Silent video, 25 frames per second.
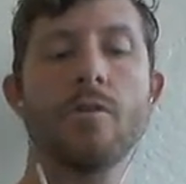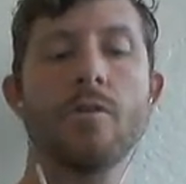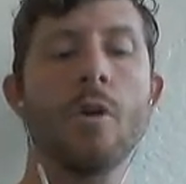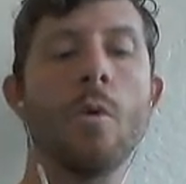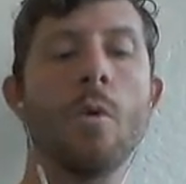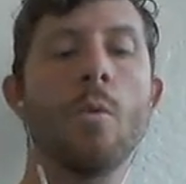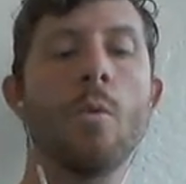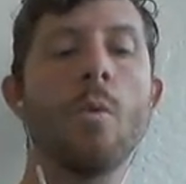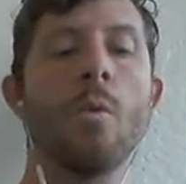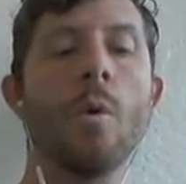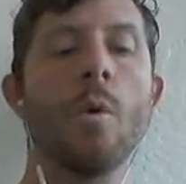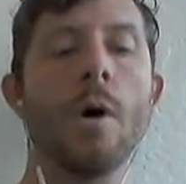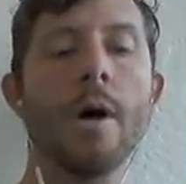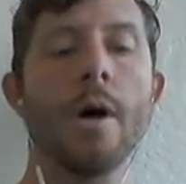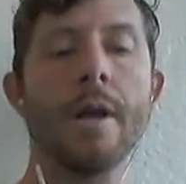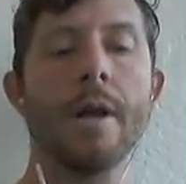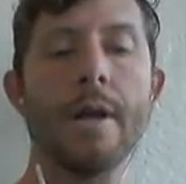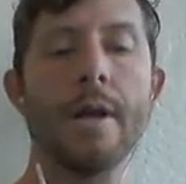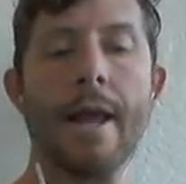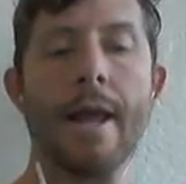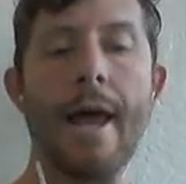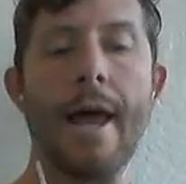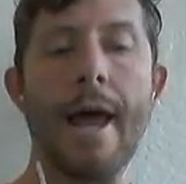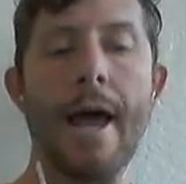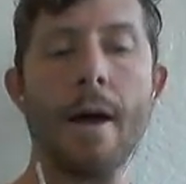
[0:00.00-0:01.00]
So
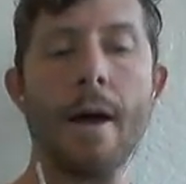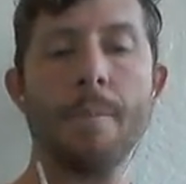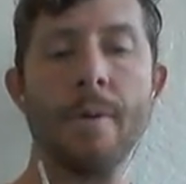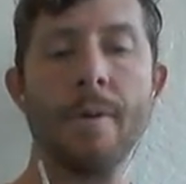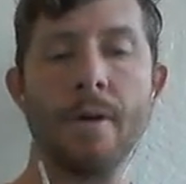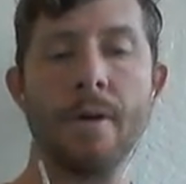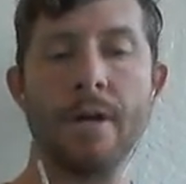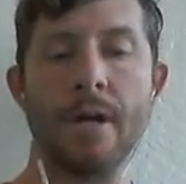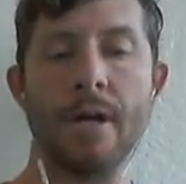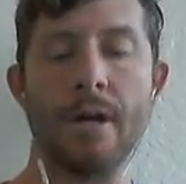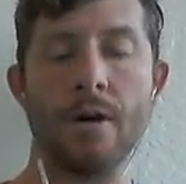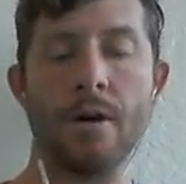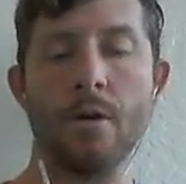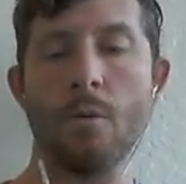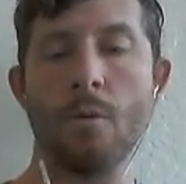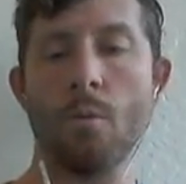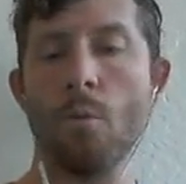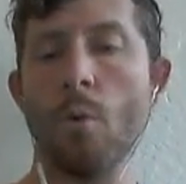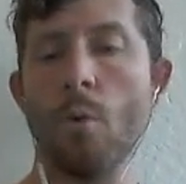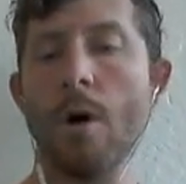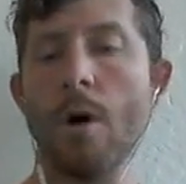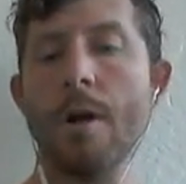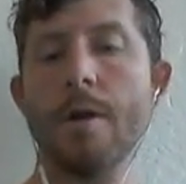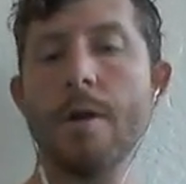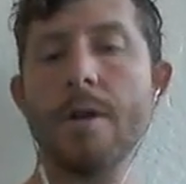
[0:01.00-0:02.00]
what happened here?
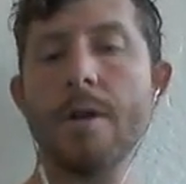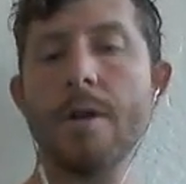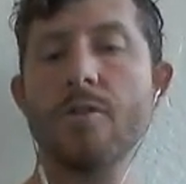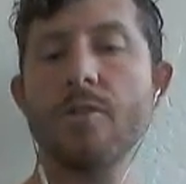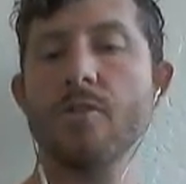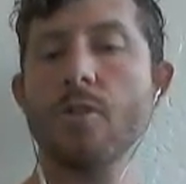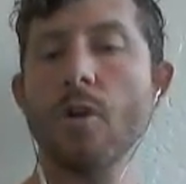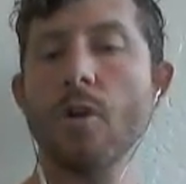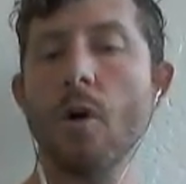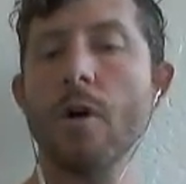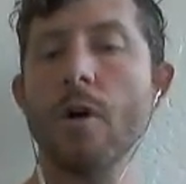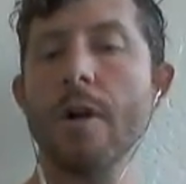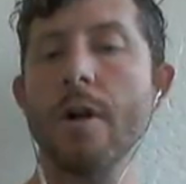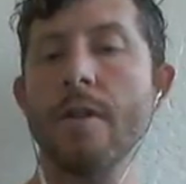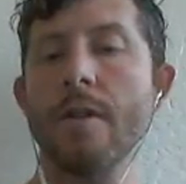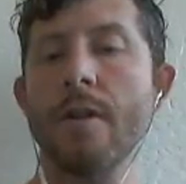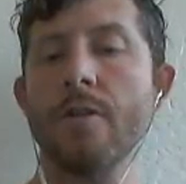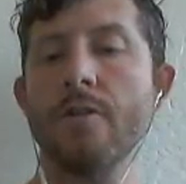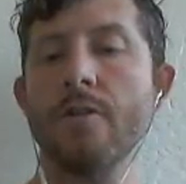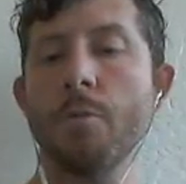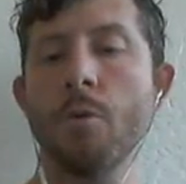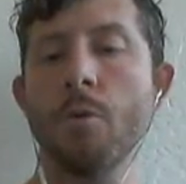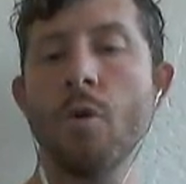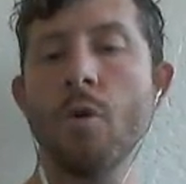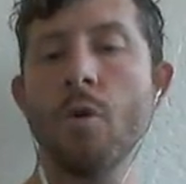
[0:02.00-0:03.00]
What started
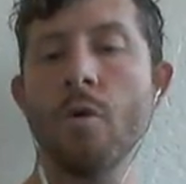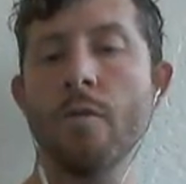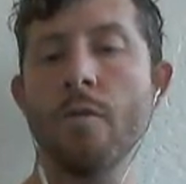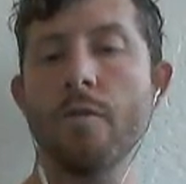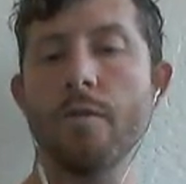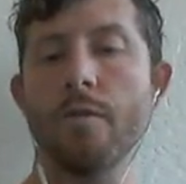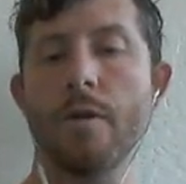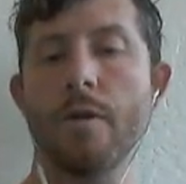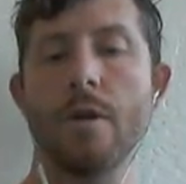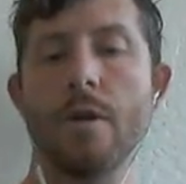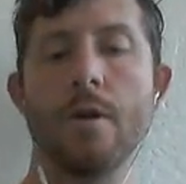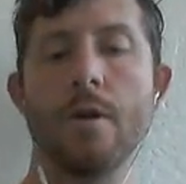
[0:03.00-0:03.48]
this move?